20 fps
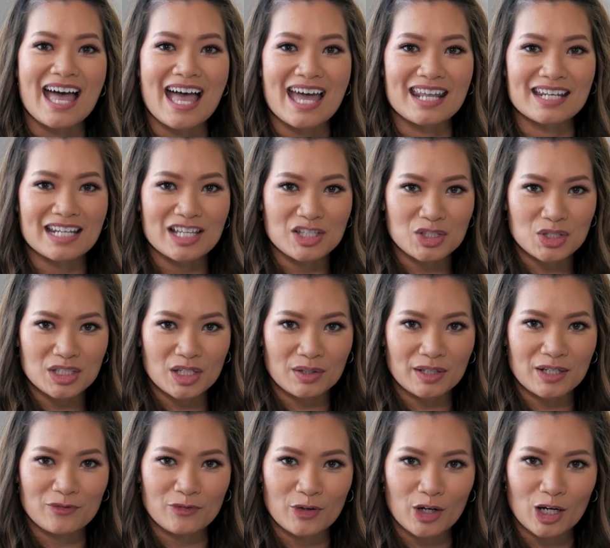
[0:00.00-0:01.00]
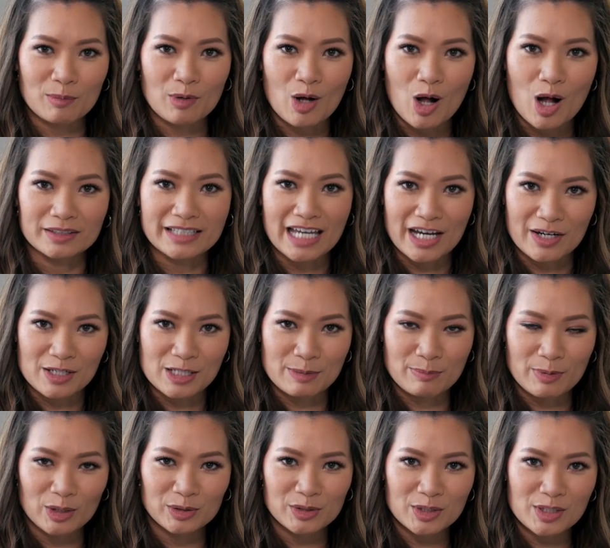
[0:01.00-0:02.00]
an engineering firm called Harris
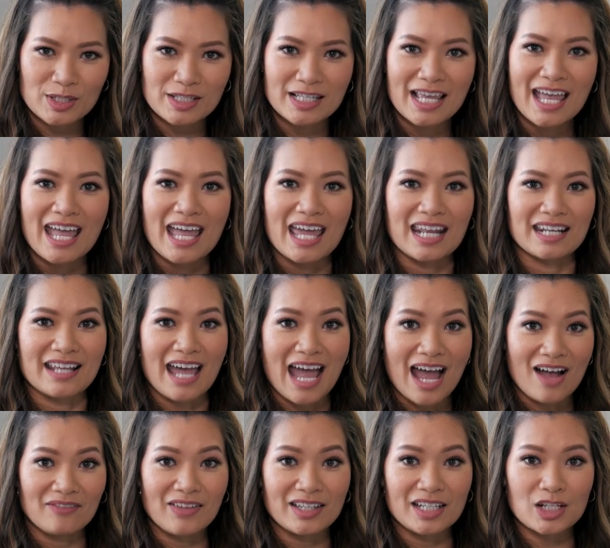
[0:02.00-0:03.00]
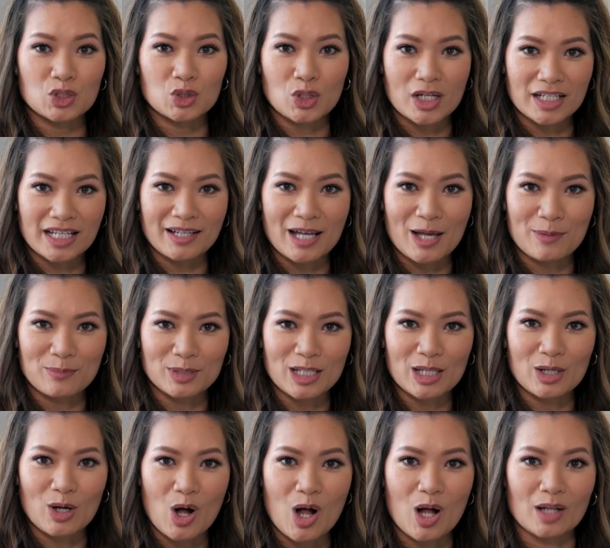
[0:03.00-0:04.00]
Builders, and an athletic training company
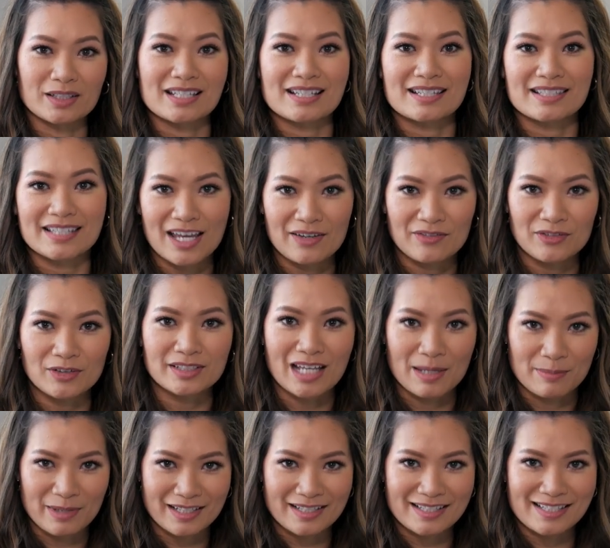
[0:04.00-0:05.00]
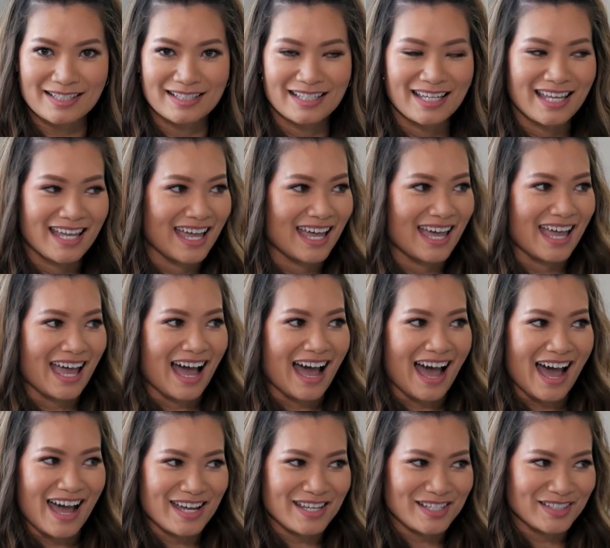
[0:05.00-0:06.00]
called Cypherdemics. Hi,